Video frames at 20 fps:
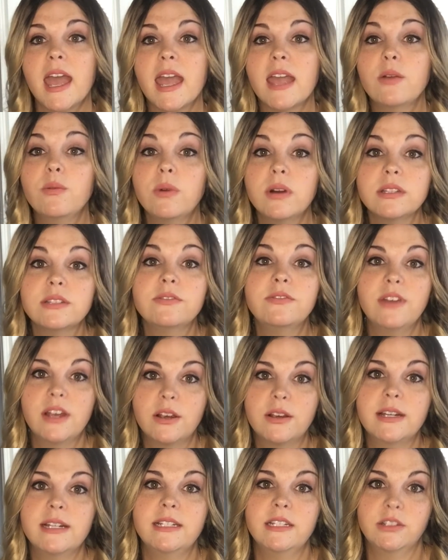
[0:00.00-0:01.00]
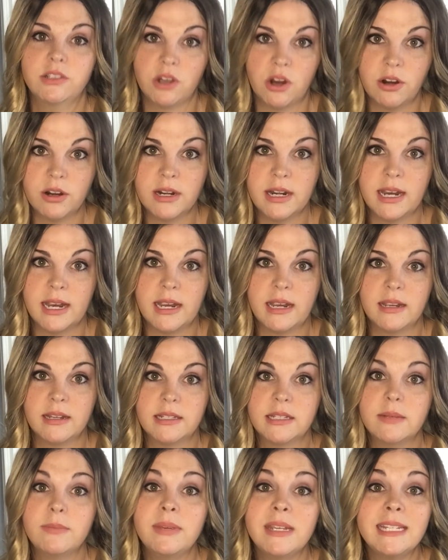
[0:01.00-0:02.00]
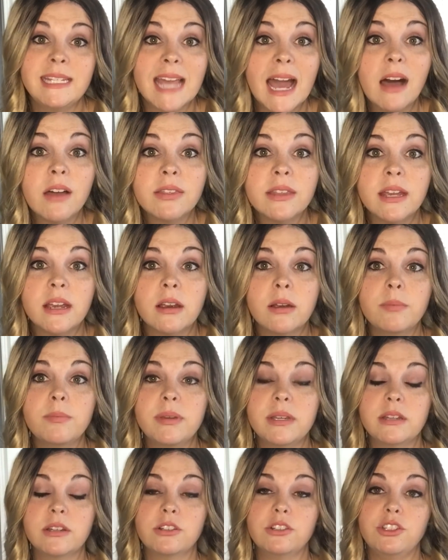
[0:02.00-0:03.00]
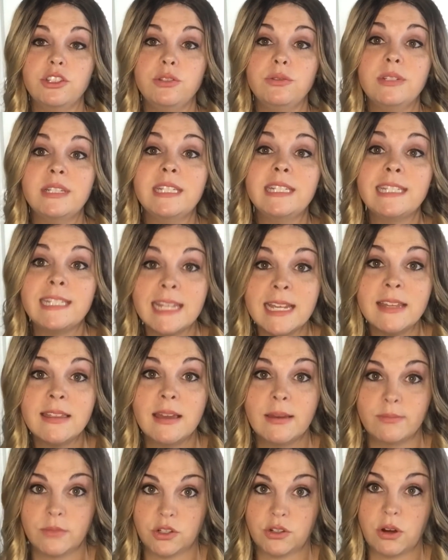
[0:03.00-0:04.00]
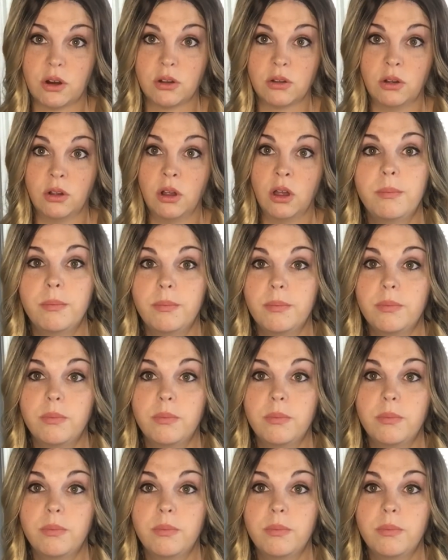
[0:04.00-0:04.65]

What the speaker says: It was very disheartening to be down there because you see them struggle.